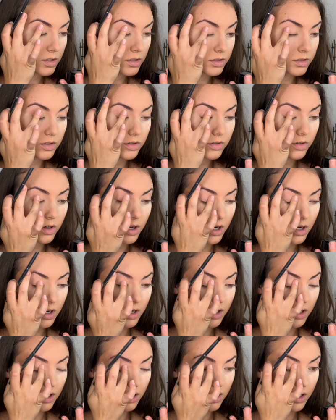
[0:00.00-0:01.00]
So
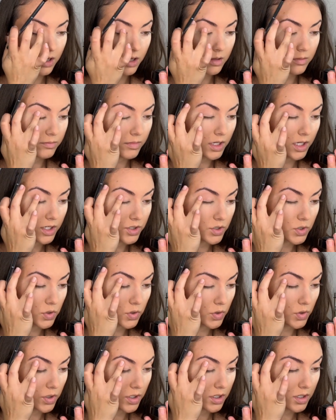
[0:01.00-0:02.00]
I make
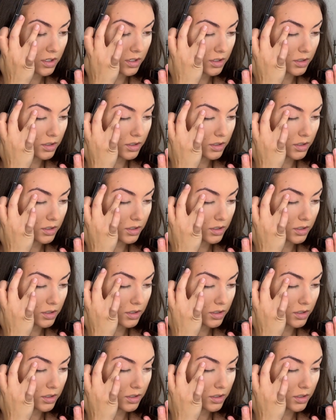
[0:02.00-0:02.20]
sure